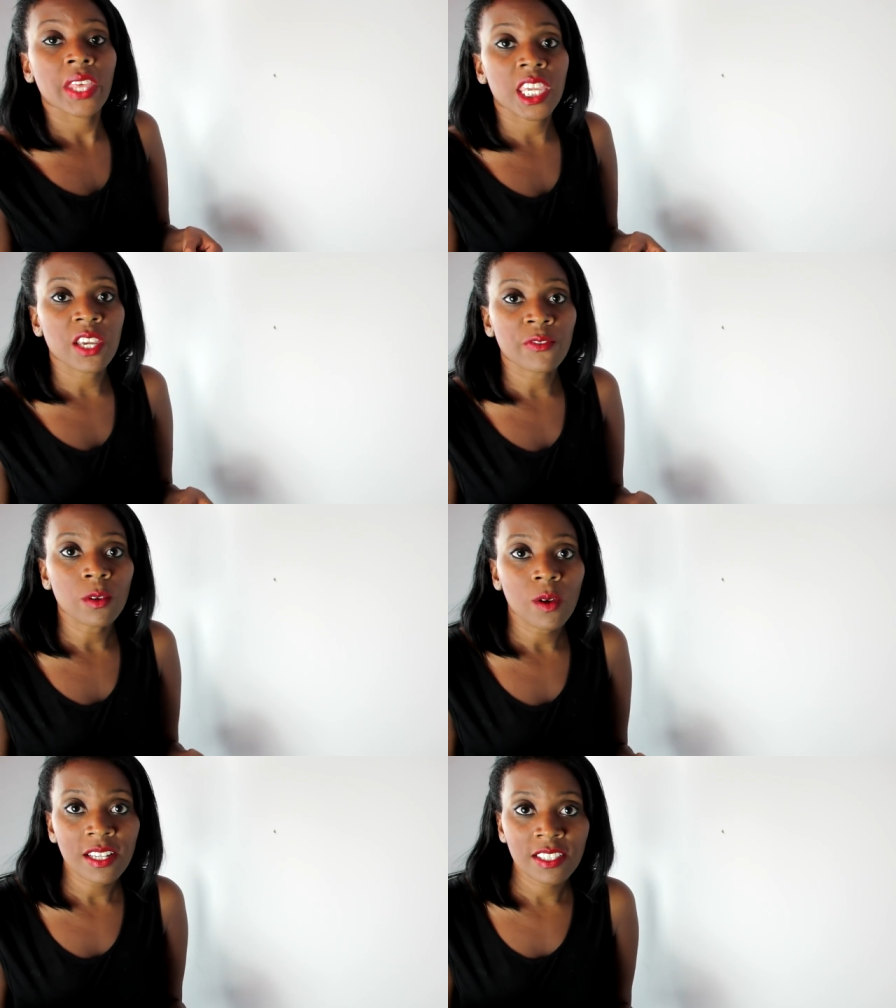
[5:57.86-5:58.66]
thank you
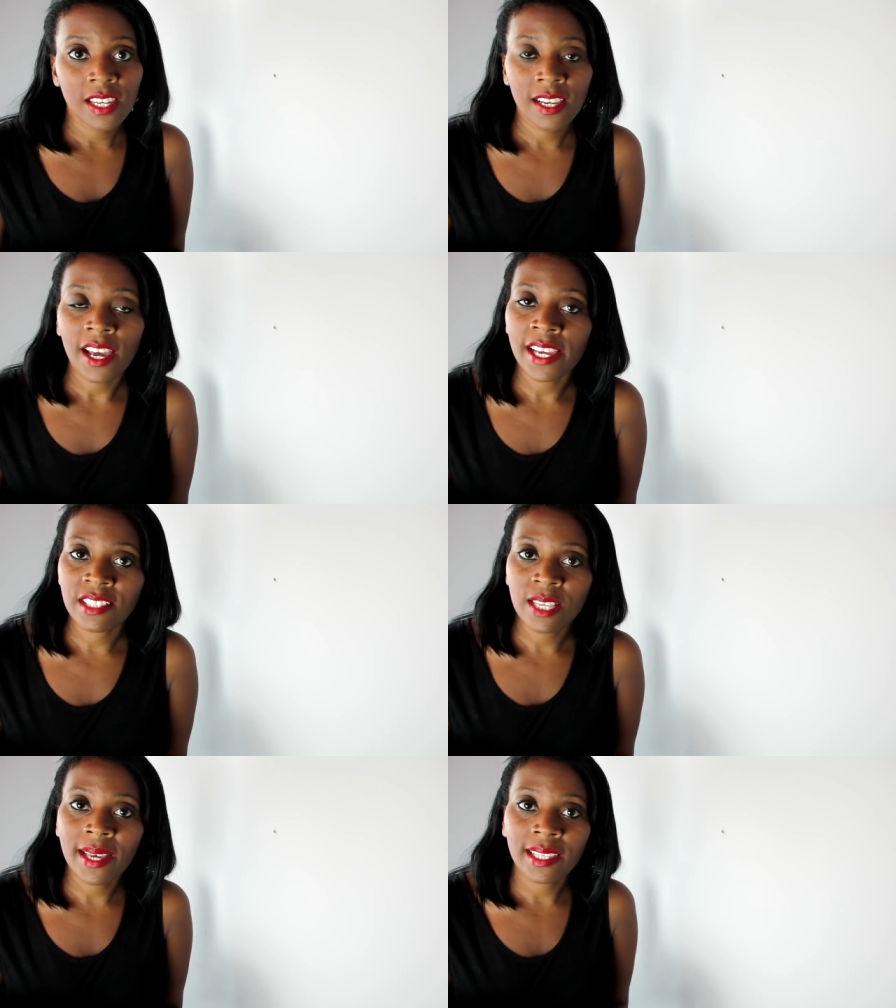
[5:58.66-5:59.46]
for watching I
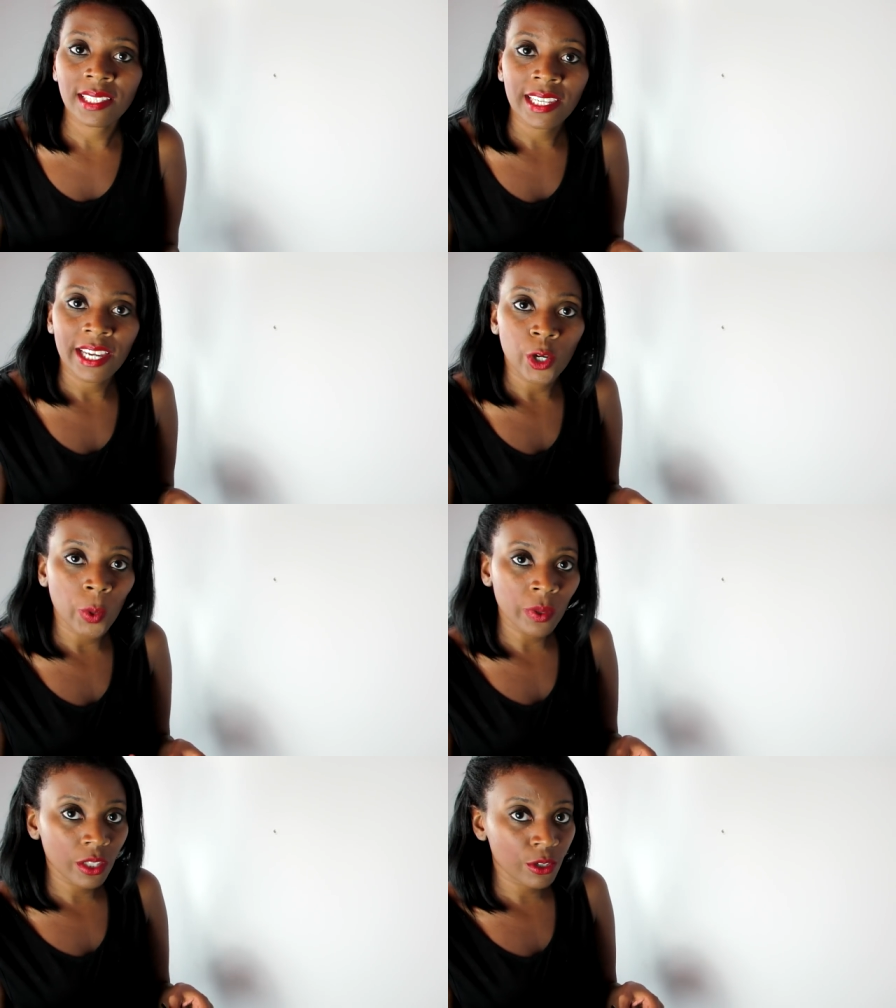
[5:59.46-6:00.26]
See Melanie. I
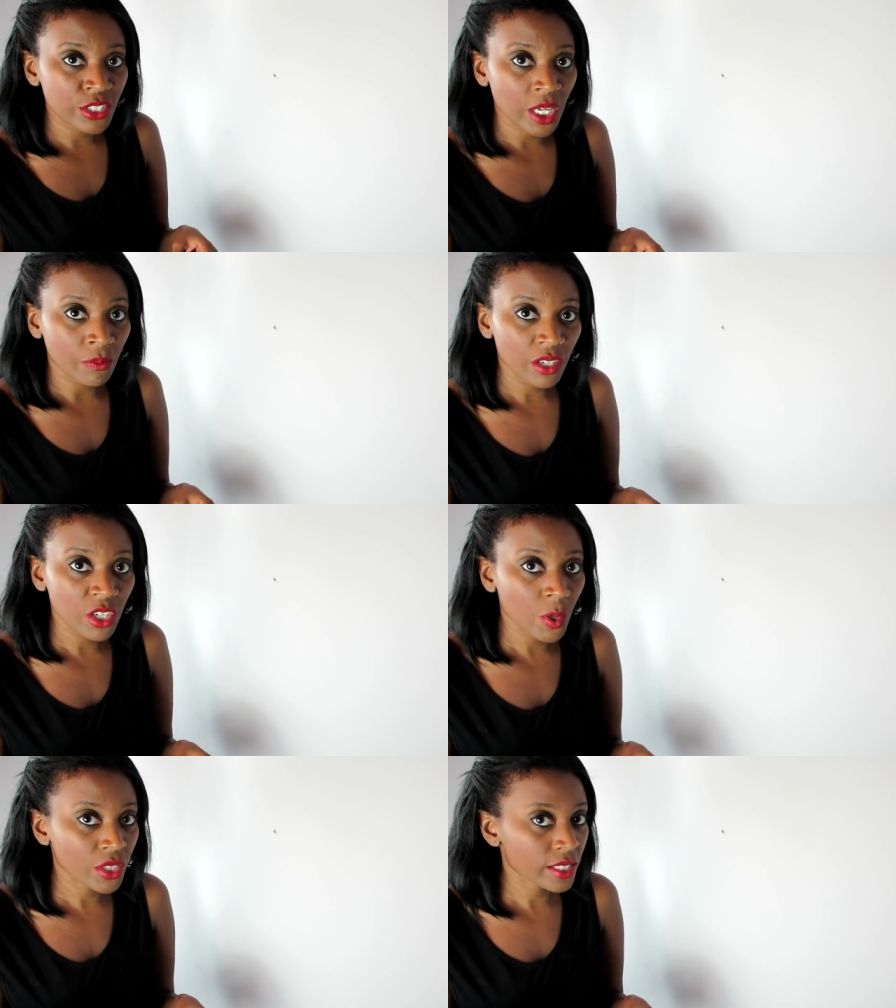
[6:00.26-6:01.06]
hope you learned something
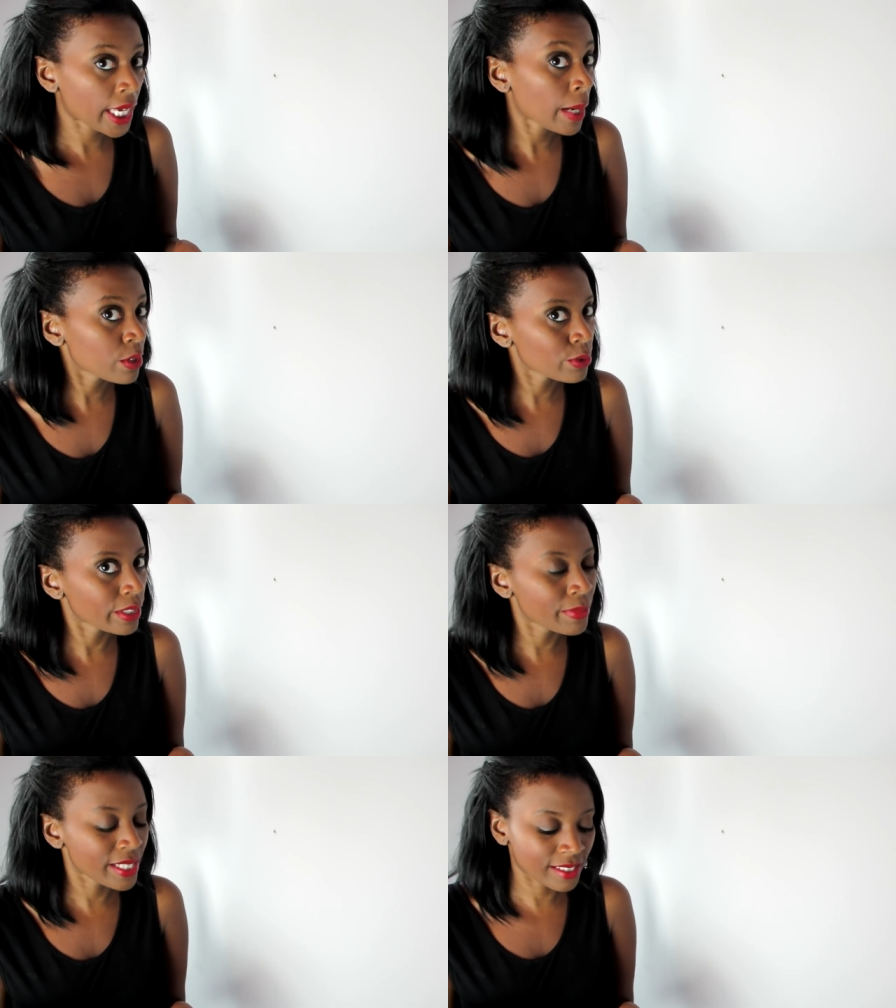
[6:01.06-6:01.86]
new with this hammer
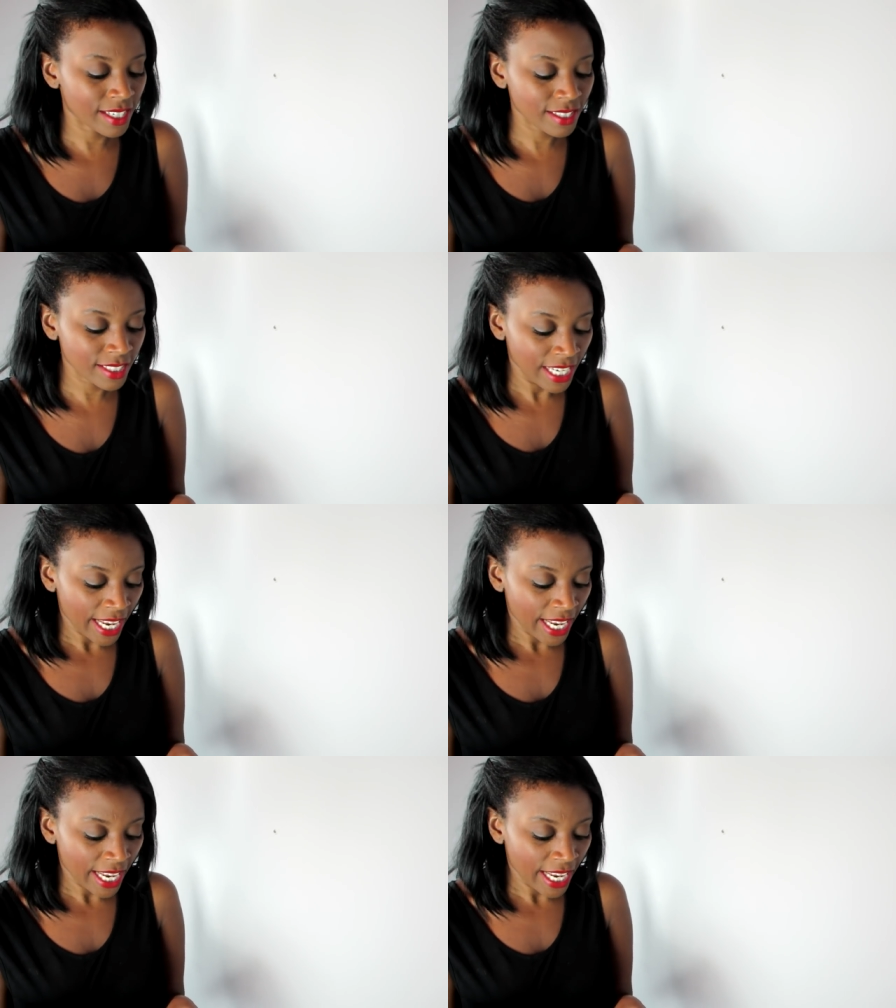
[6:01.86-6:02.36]
drill business.